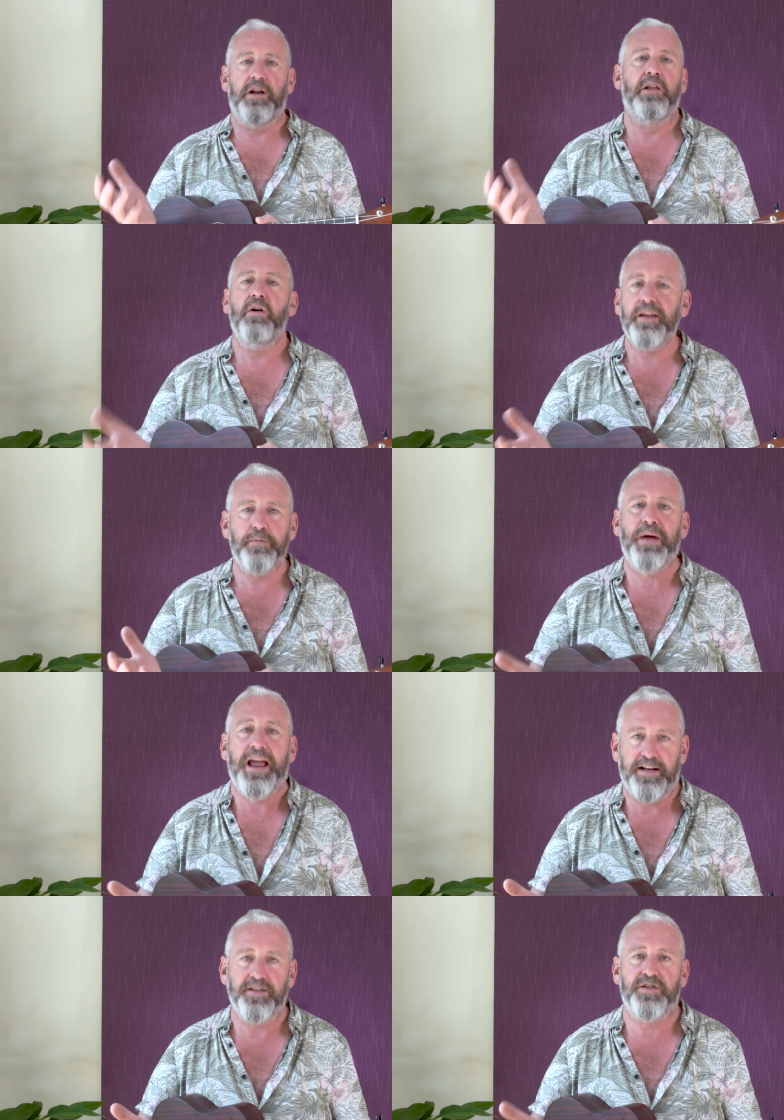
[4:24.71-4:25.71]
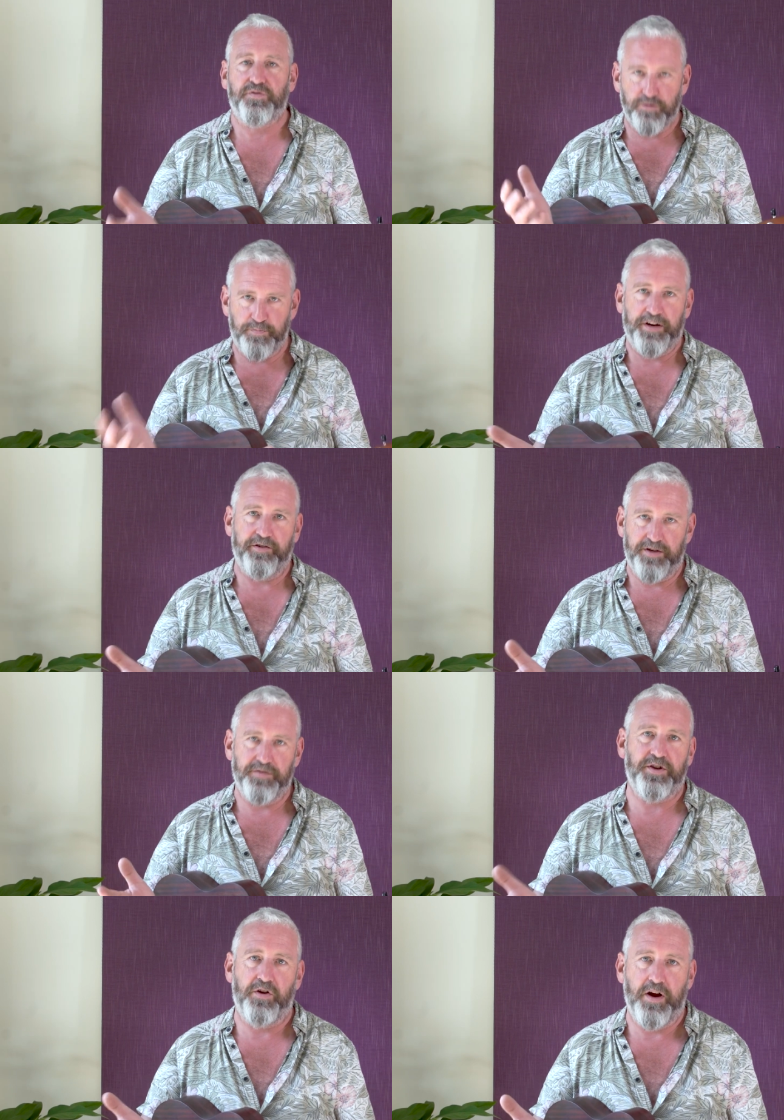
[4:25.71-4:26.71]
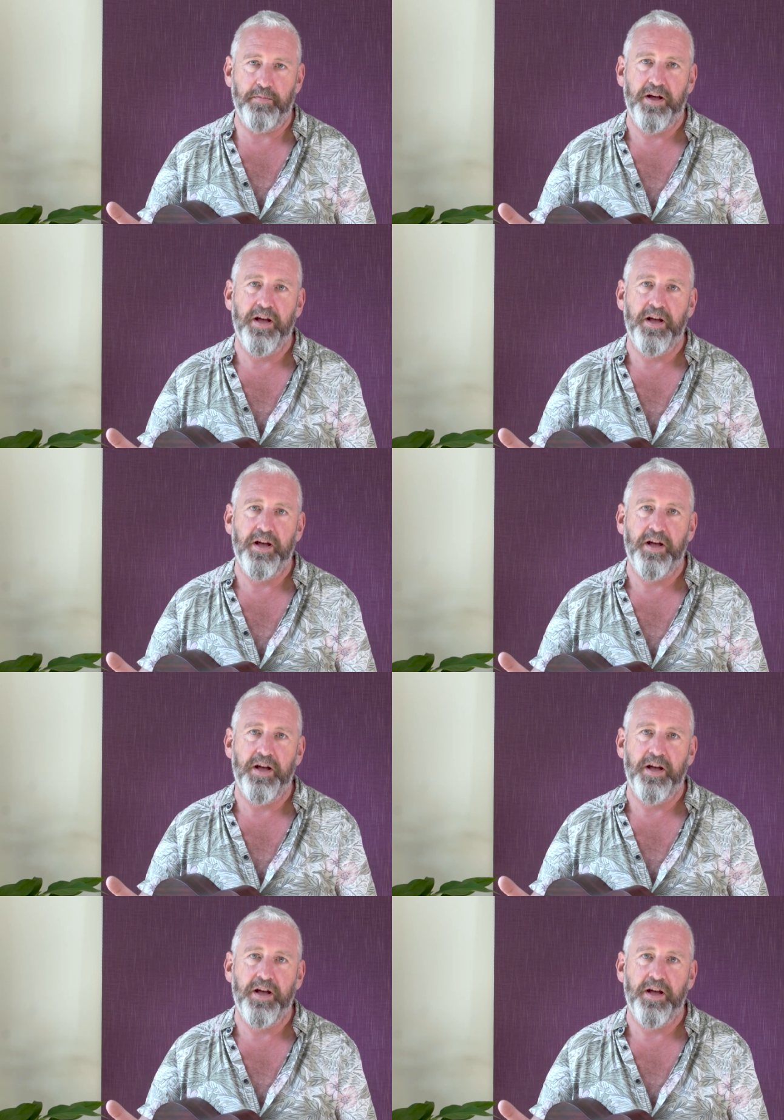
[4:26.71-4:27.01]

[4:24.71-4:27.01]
like pants for a period of time.